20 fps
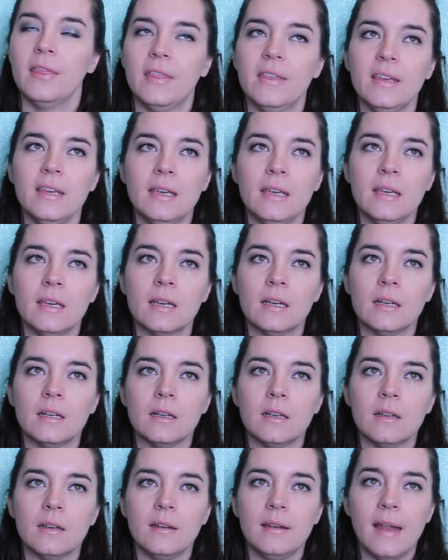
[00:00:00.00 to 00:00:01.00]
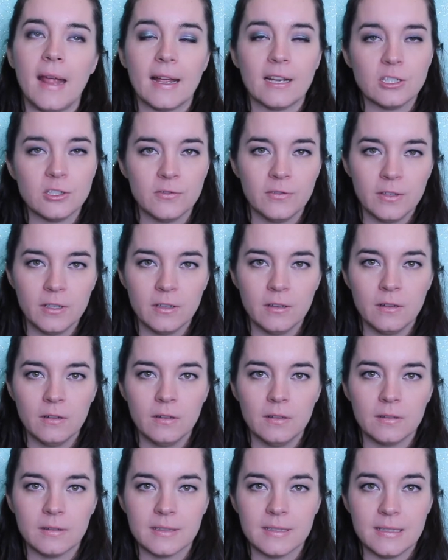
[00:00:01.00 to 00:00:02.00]
The
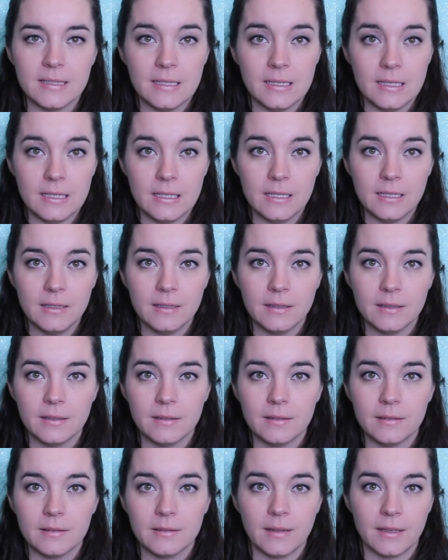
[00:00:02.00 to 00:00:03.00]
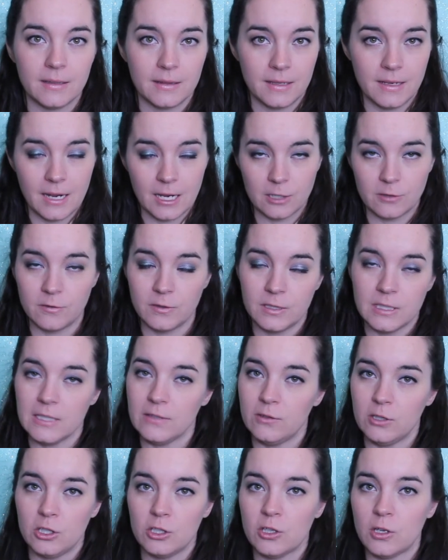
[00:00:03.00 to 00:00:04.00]
Nashville CD, like the Nashville
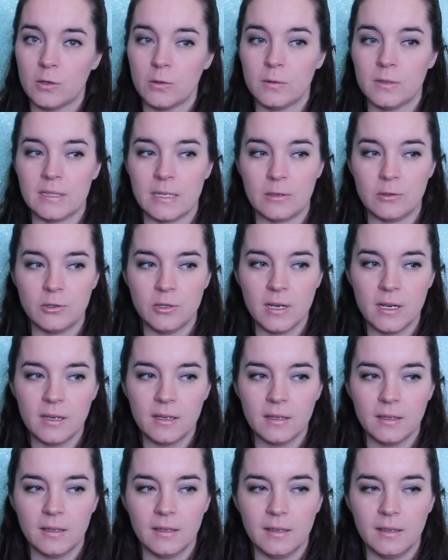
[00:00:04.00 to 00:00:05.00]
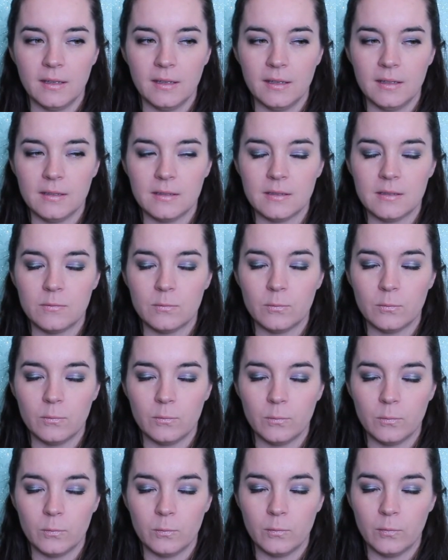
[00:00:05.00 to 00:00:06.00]
TV show soundtrack, is
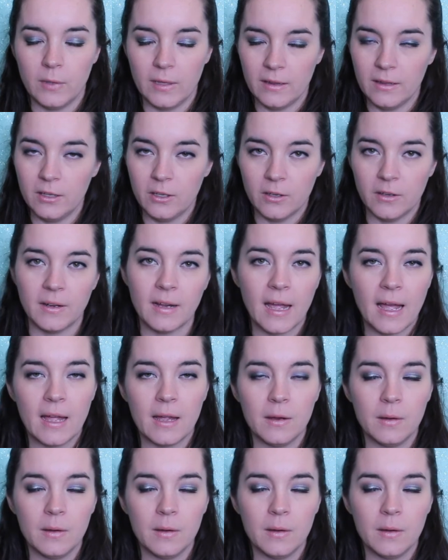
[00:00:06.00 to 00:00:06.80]
really good.